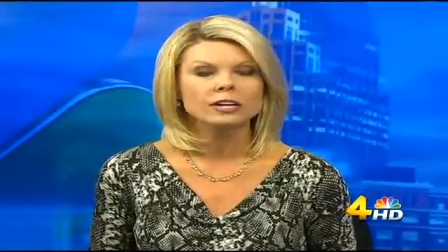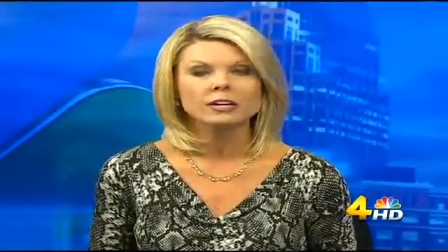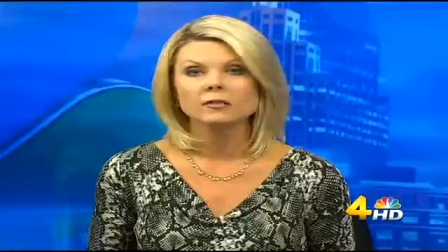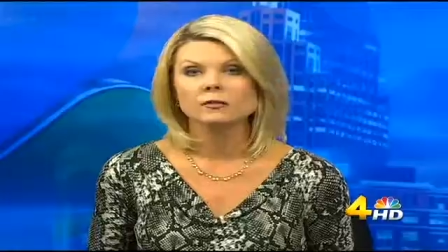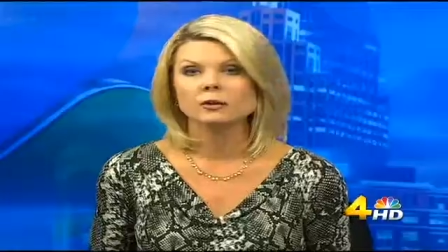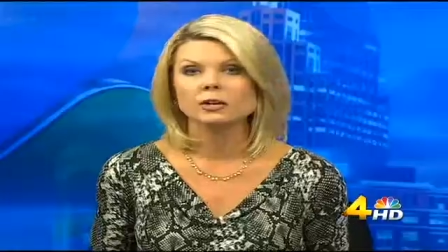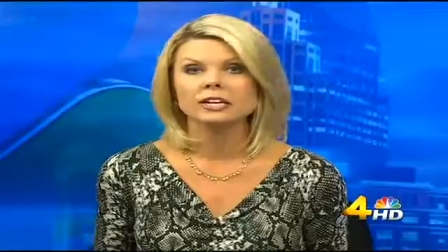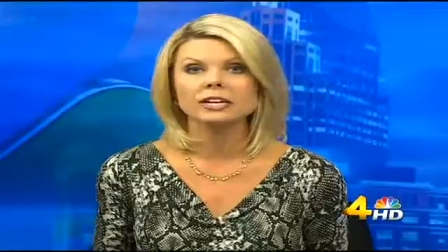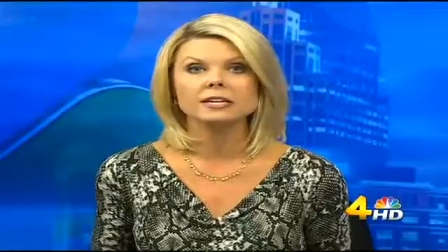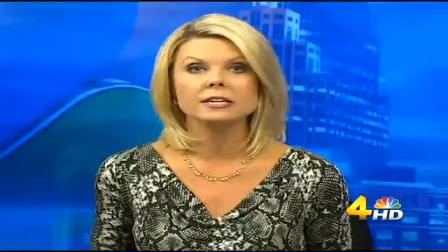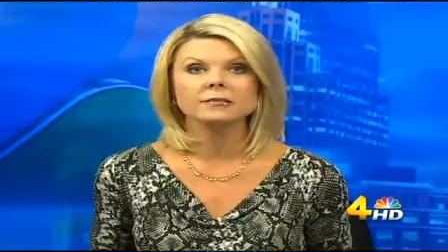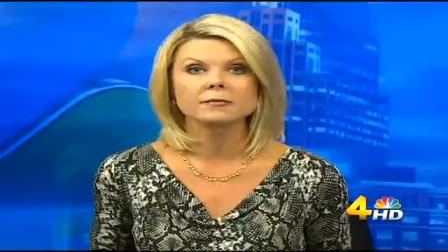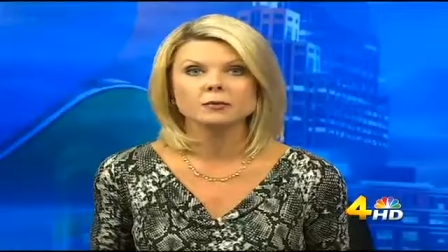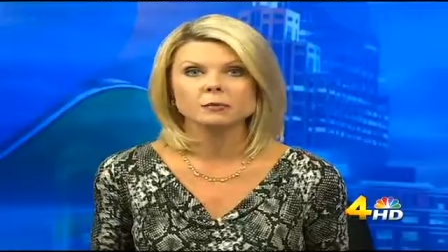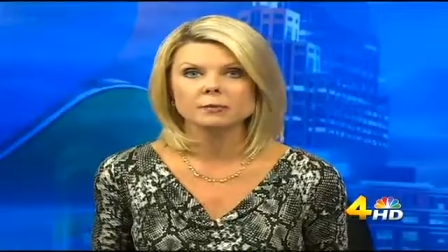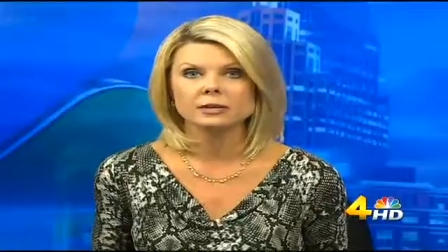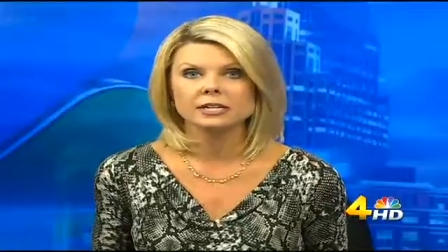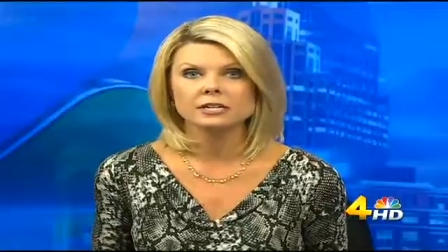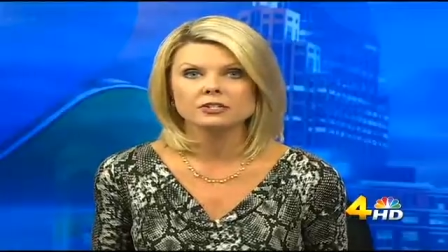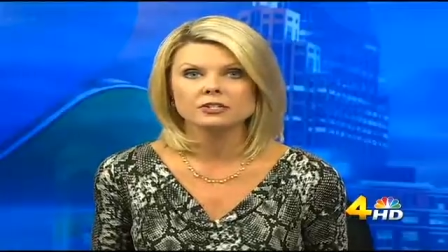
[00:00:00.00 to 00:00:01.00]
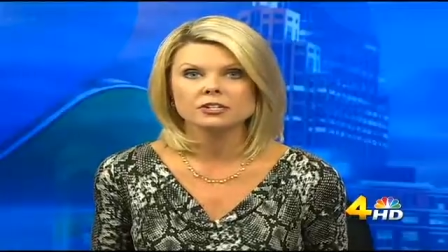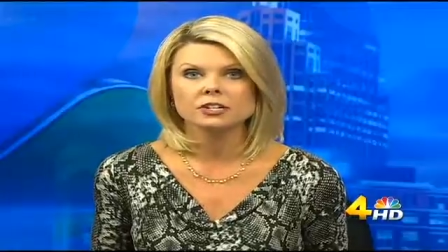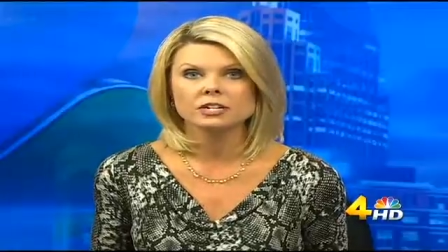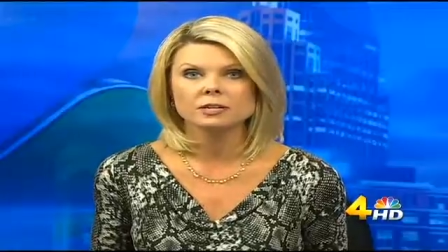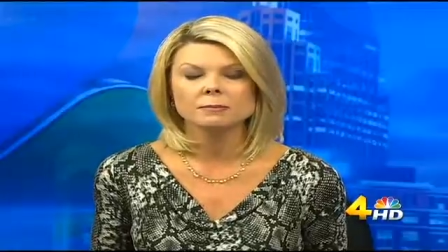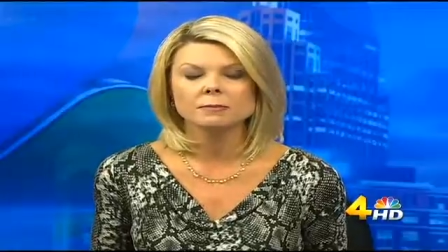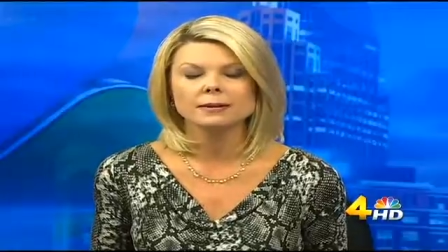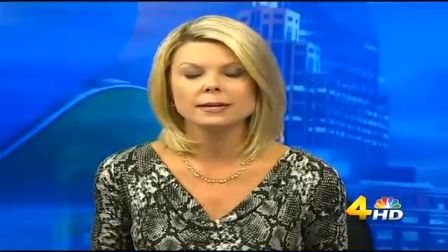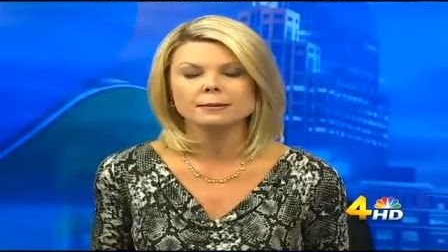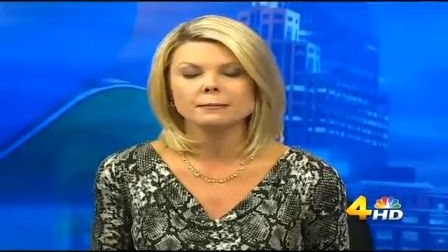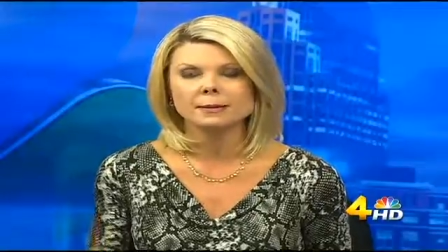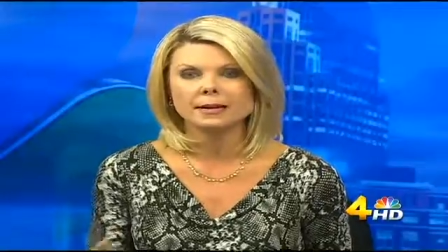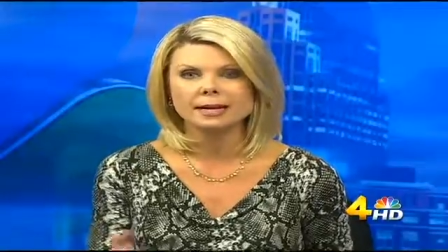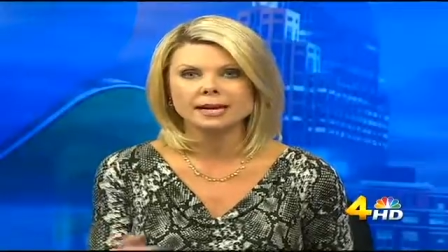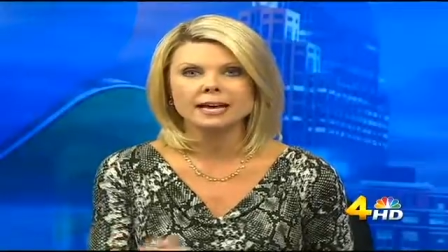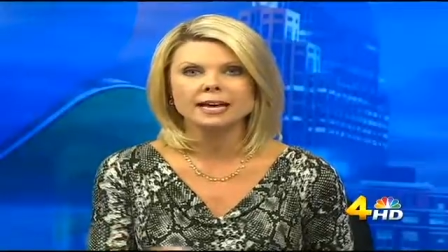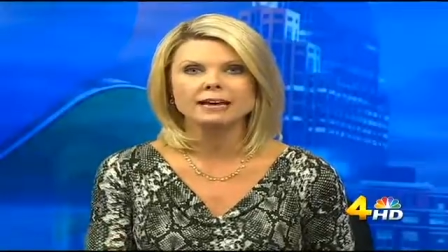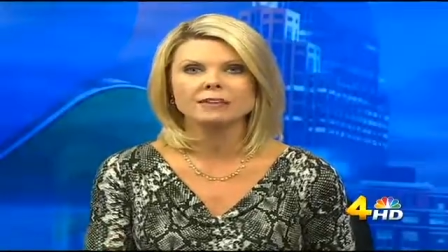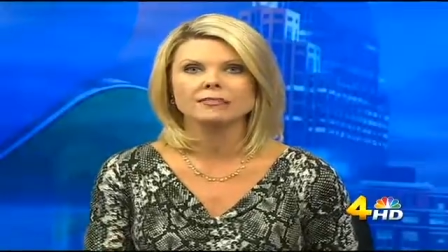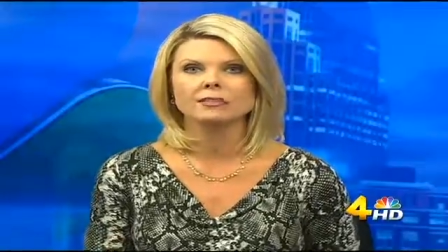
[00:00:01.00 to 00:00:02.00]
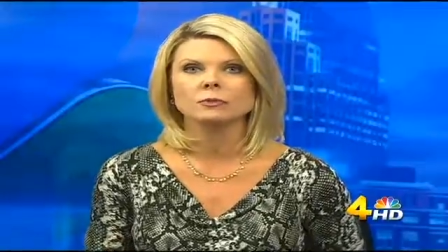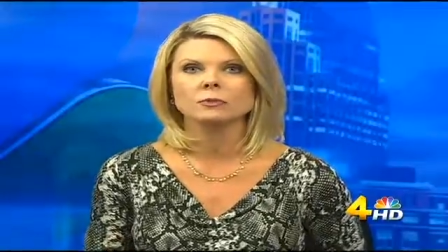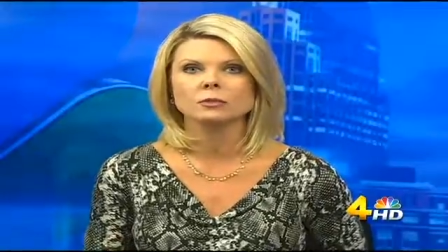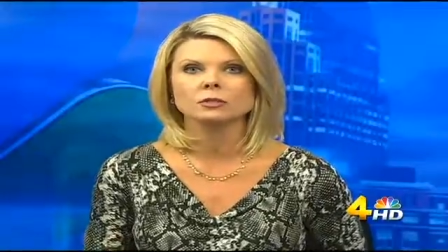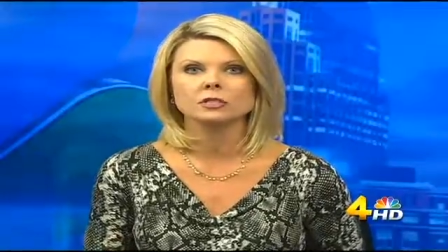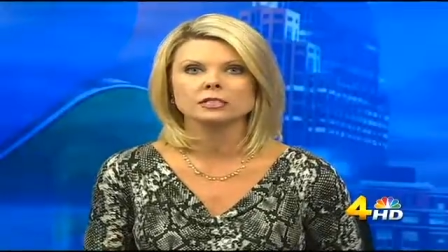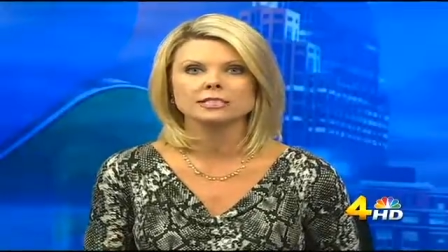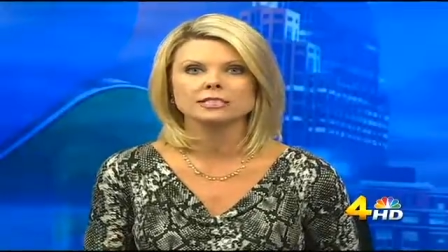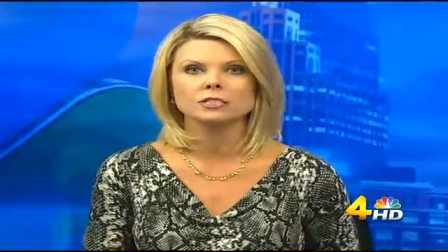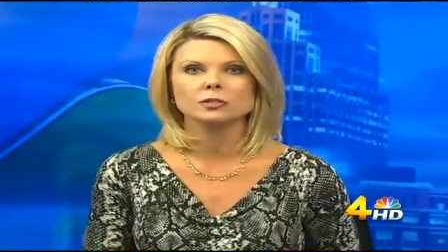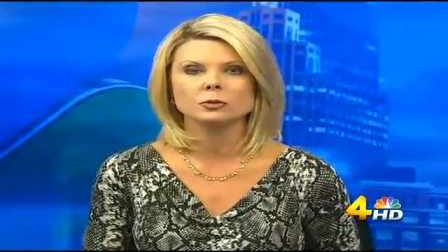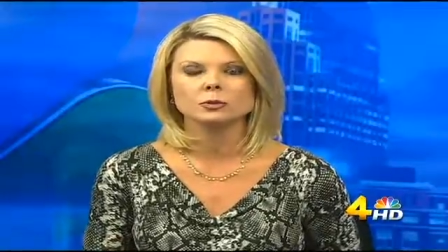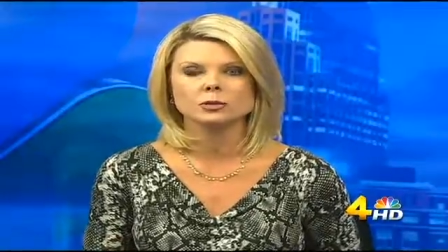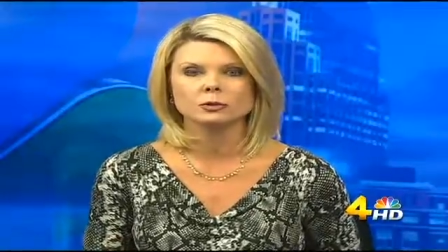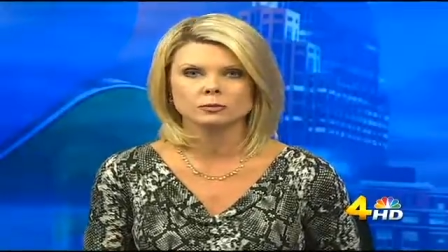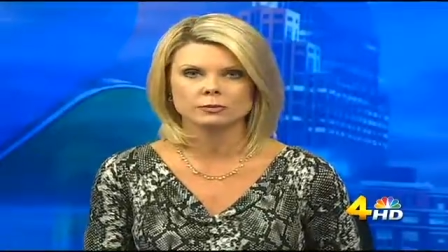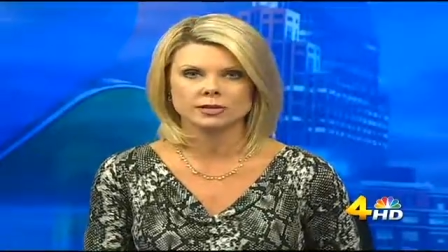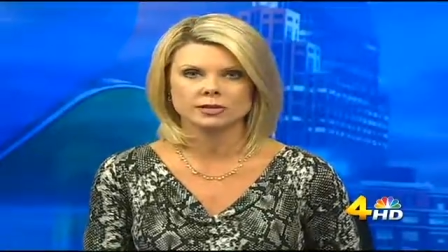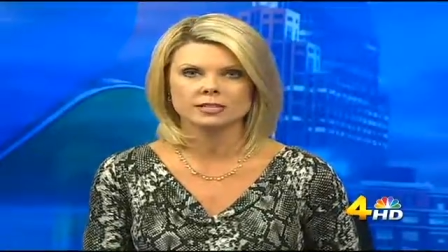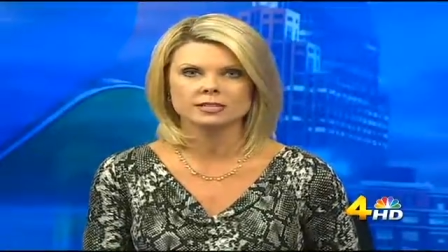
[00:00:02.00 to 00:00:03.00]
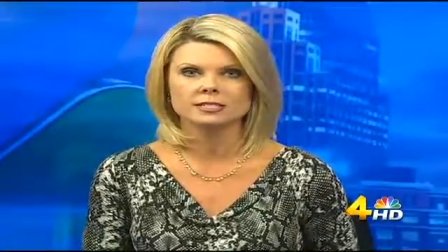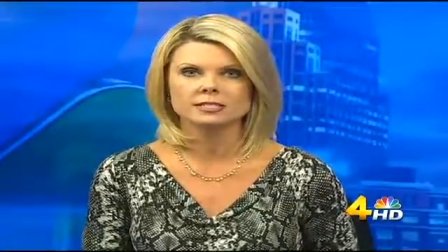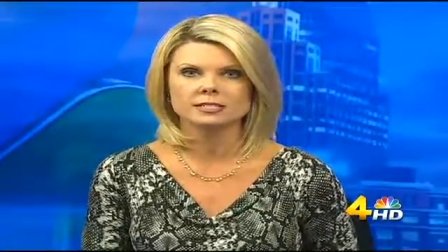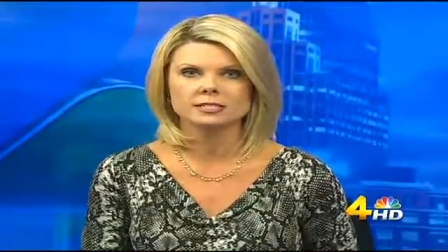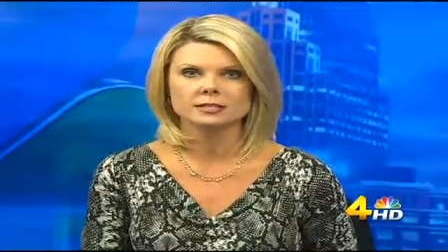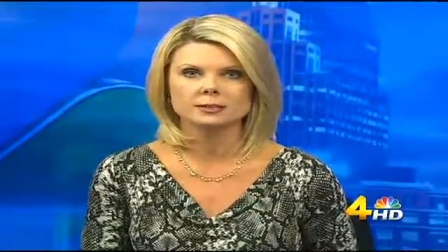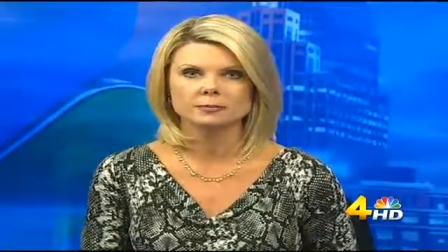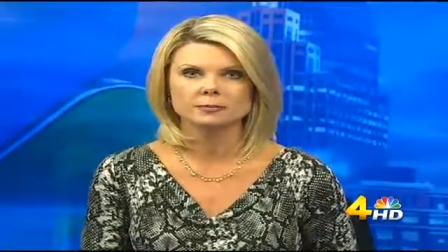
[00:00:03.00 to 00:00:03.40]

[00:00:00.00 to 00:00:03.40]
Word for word: for any information anybody might have that would lead to an arrest.